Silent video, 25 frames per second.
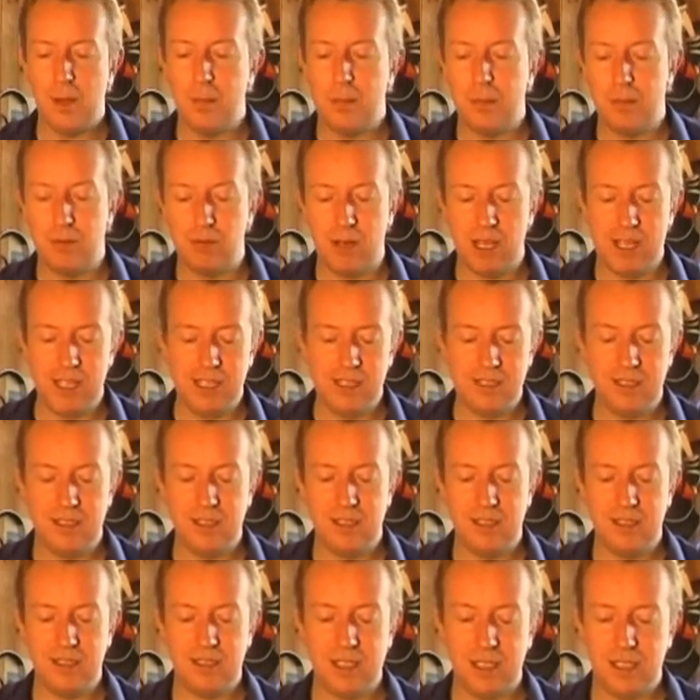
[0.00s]
upgrade
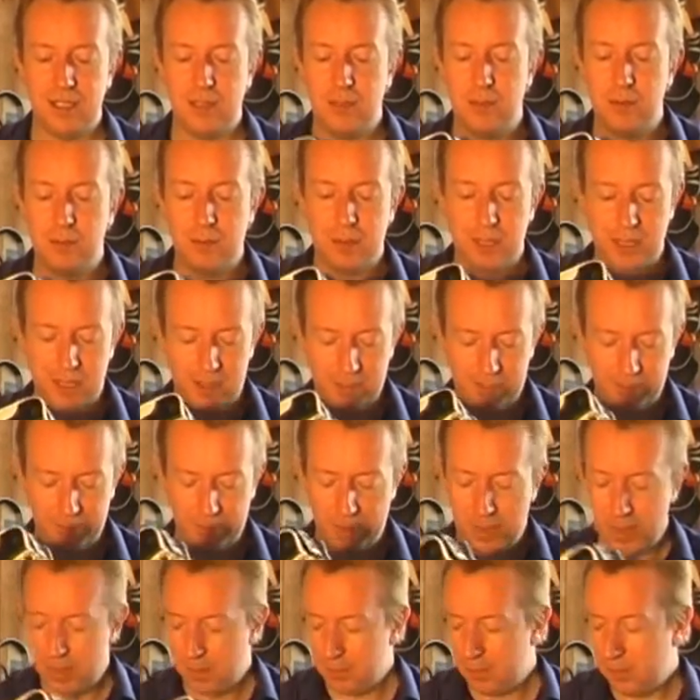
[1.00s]
and get a new pair.
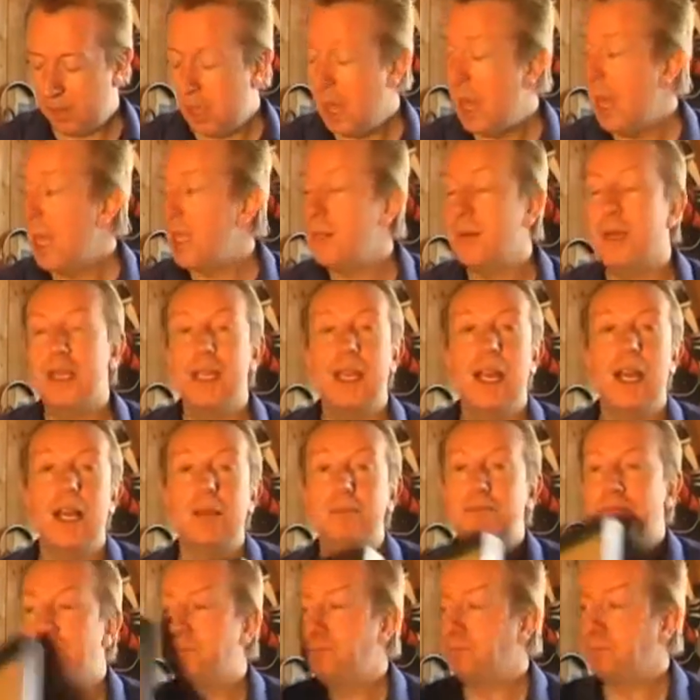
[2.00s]
But anyway,
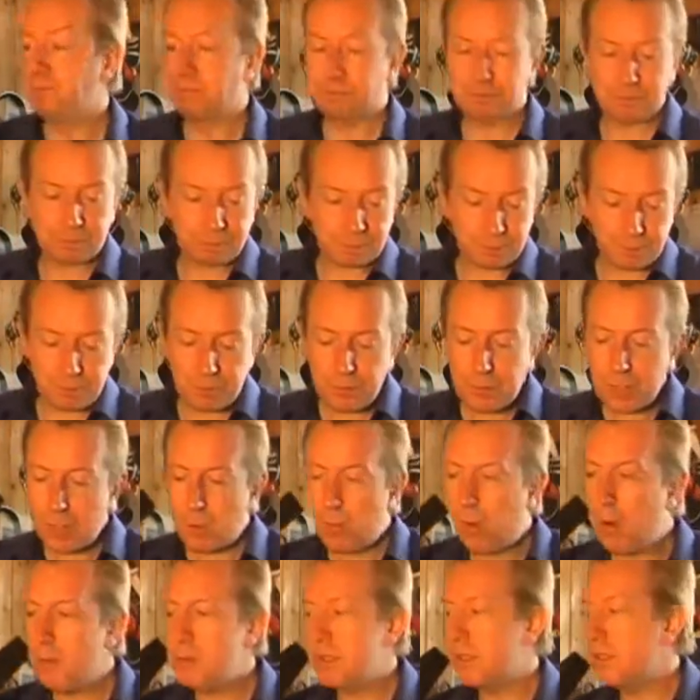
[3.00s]

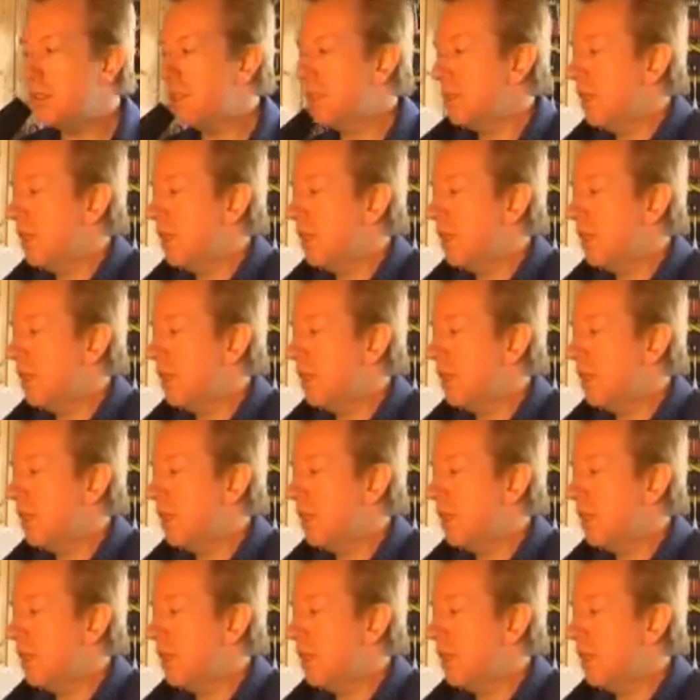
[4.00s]
what I was going to